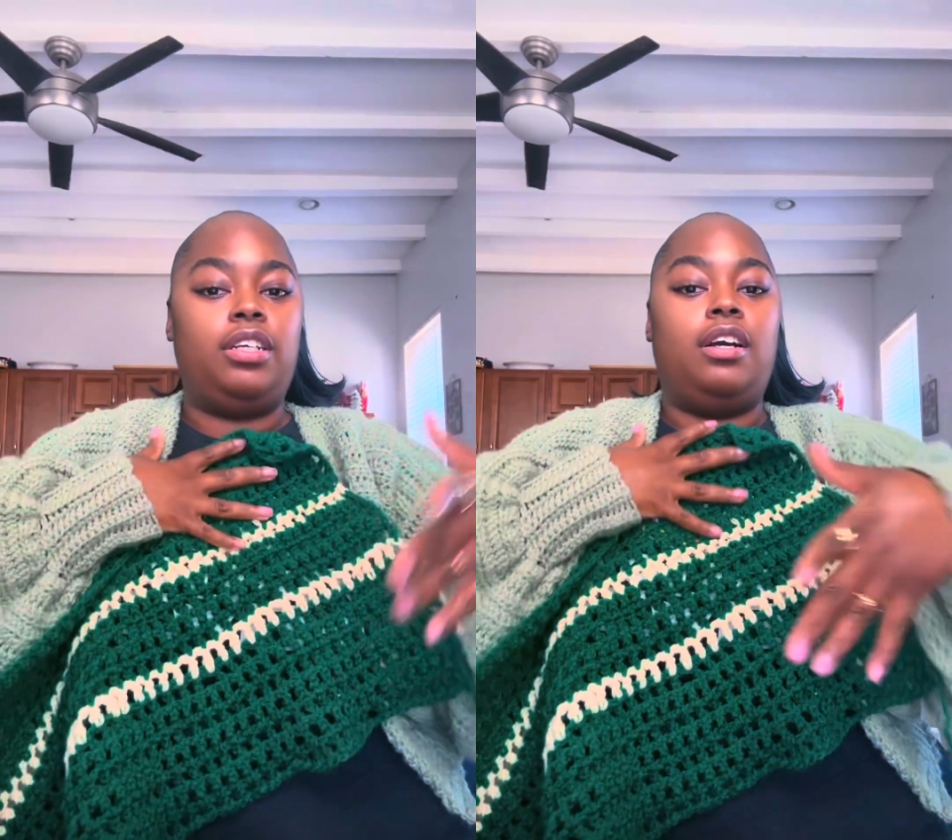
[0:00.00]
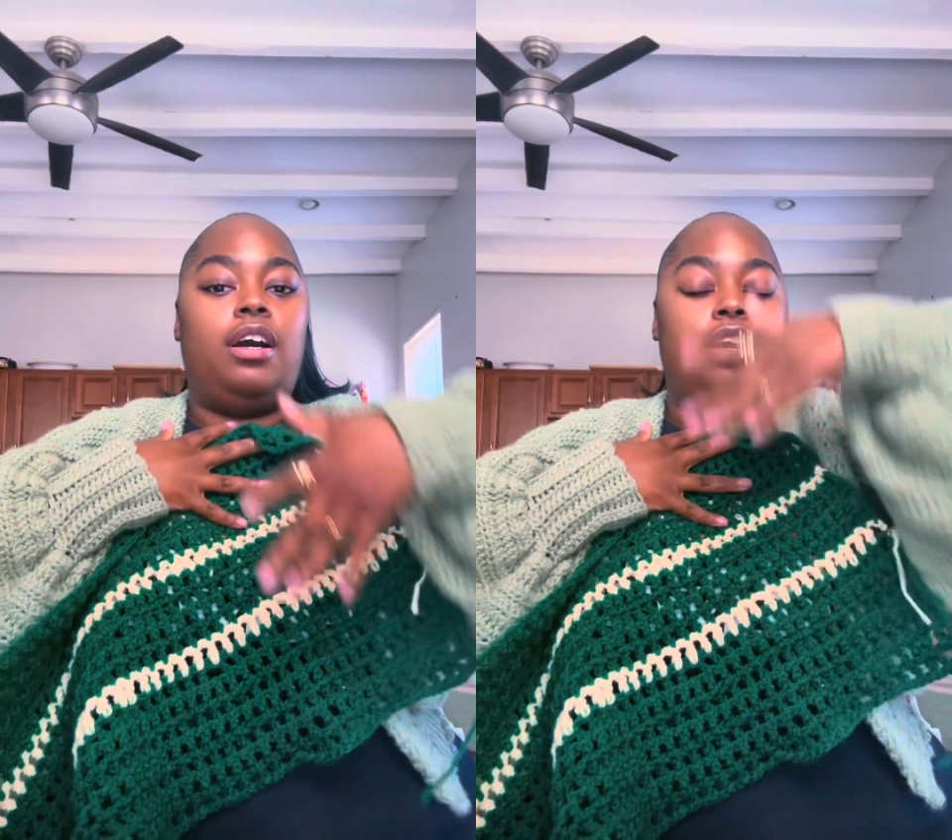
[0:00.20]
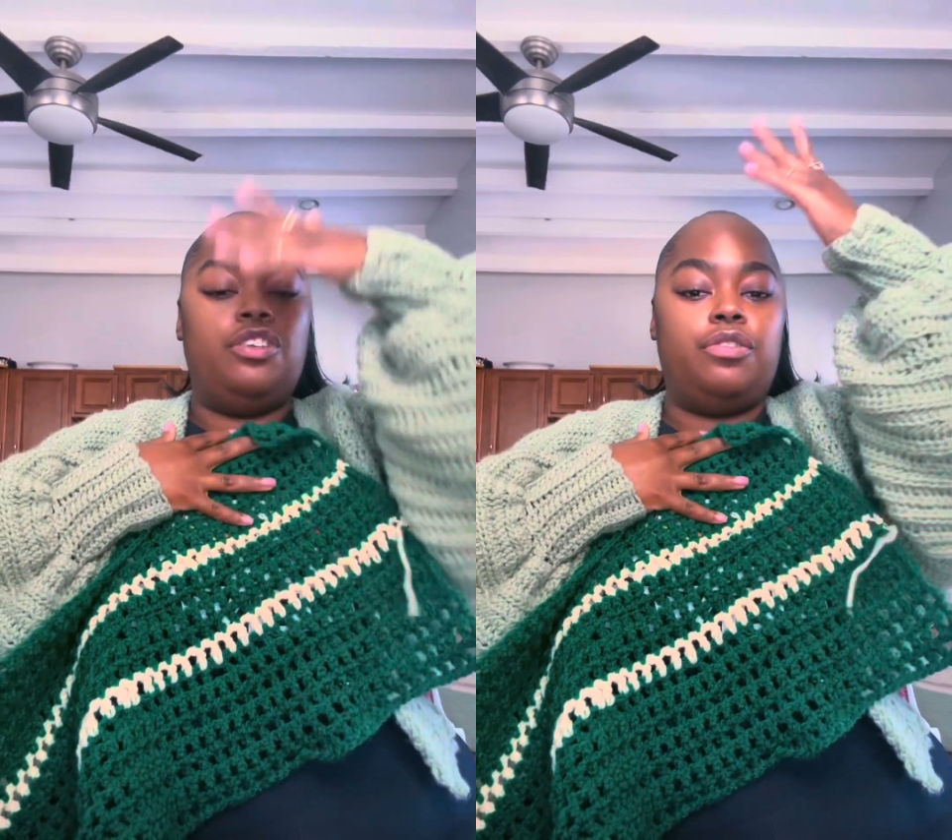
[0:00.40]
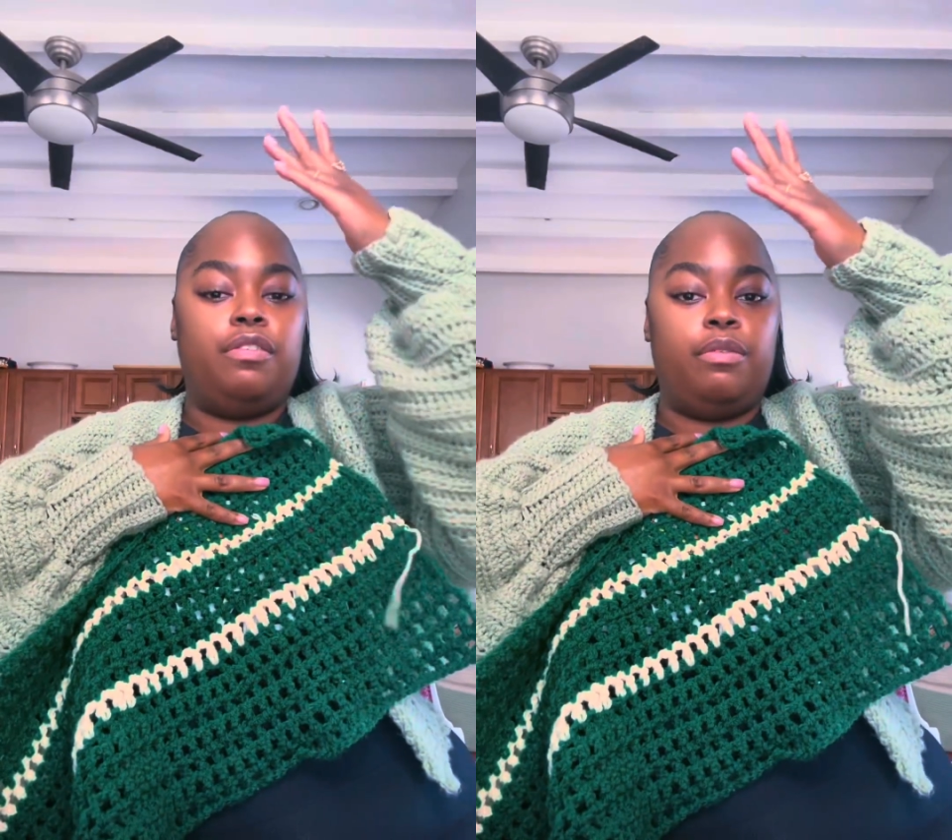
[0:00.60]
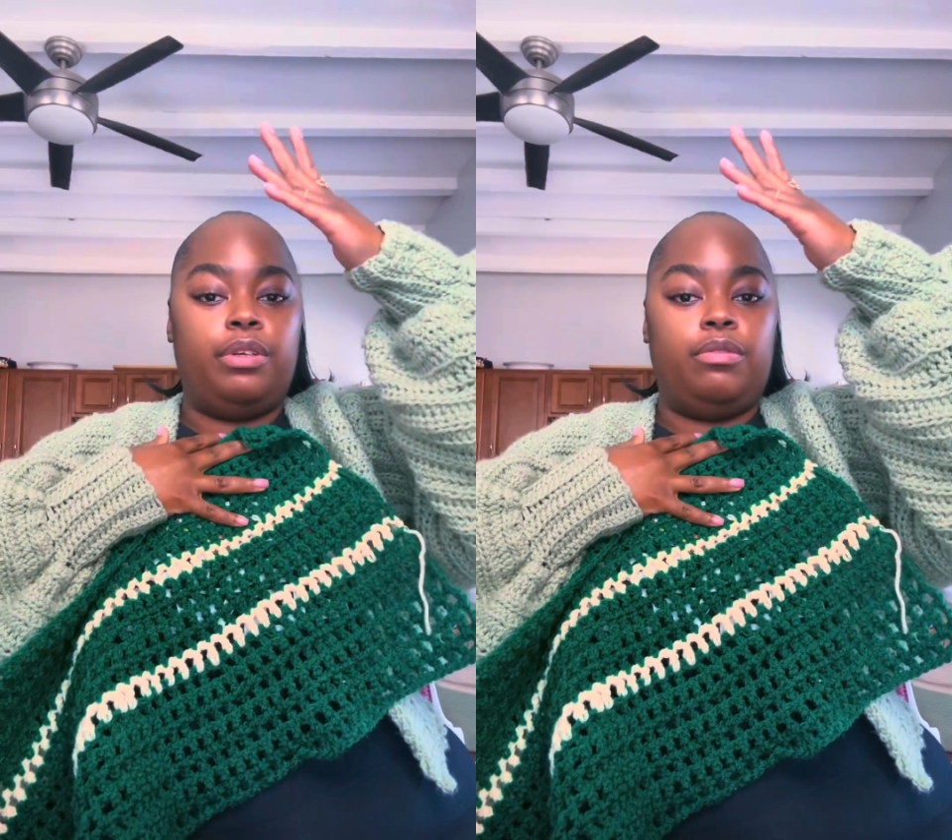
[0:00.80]

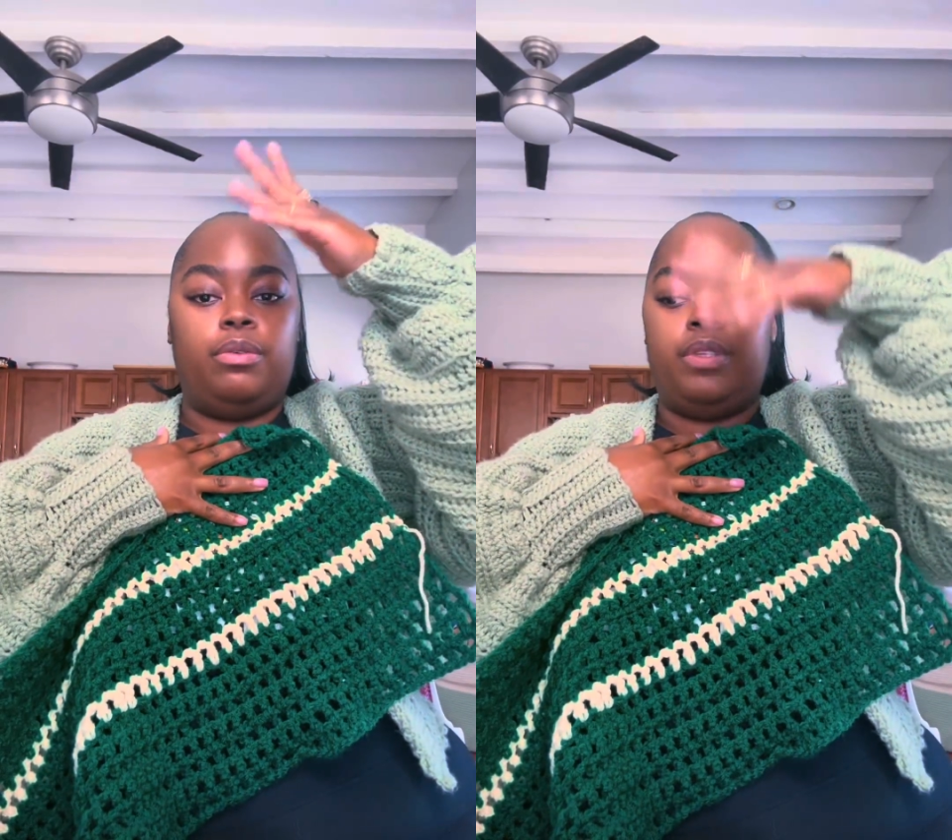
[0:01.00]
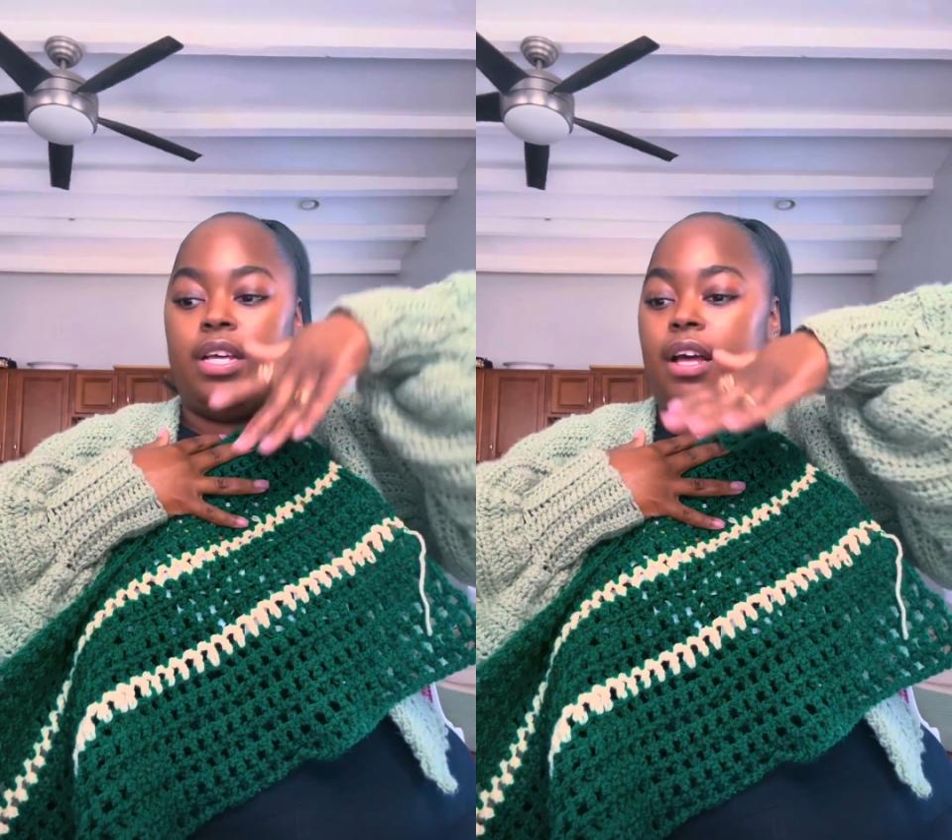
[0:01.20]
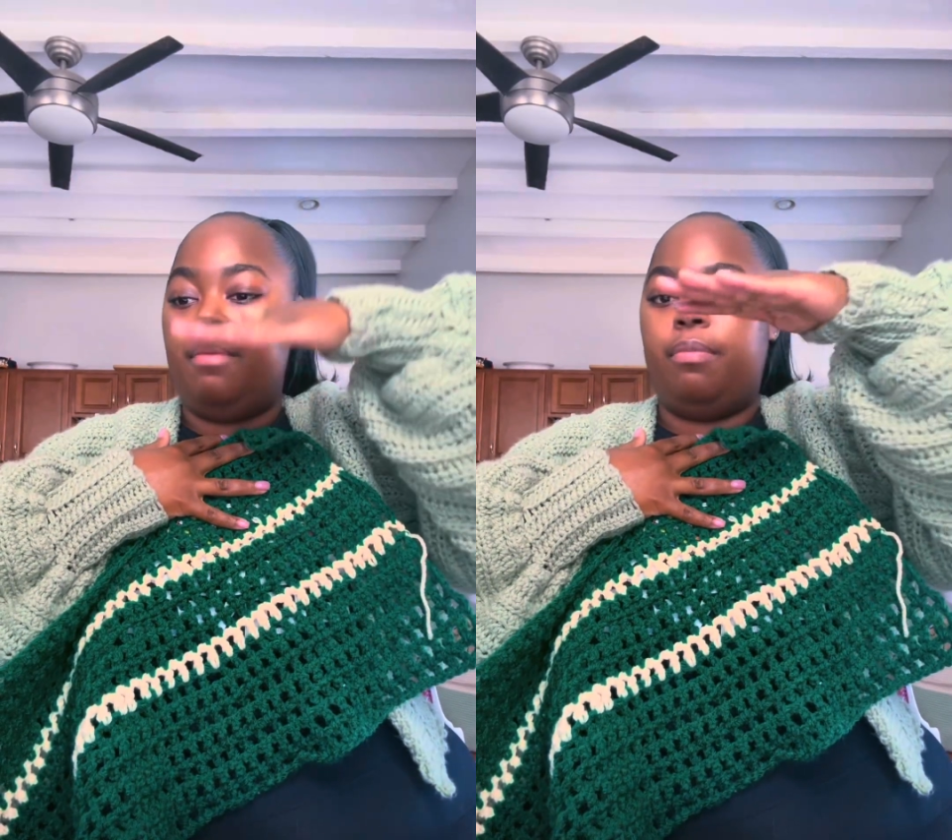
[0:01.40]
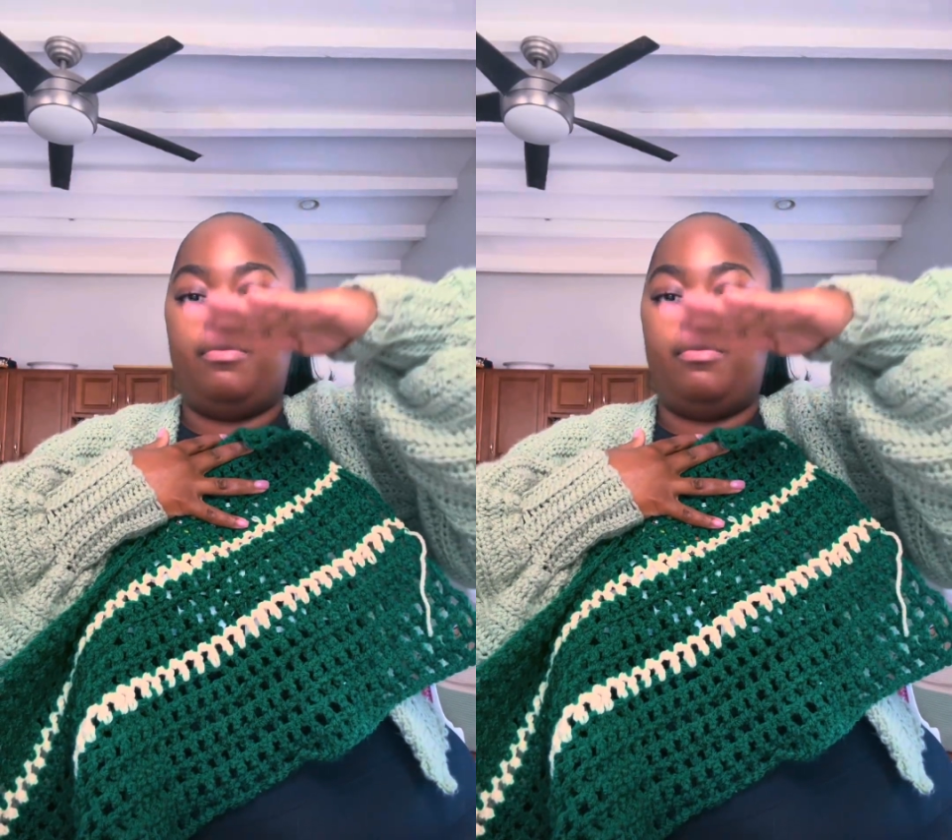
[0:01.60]
140 rows up,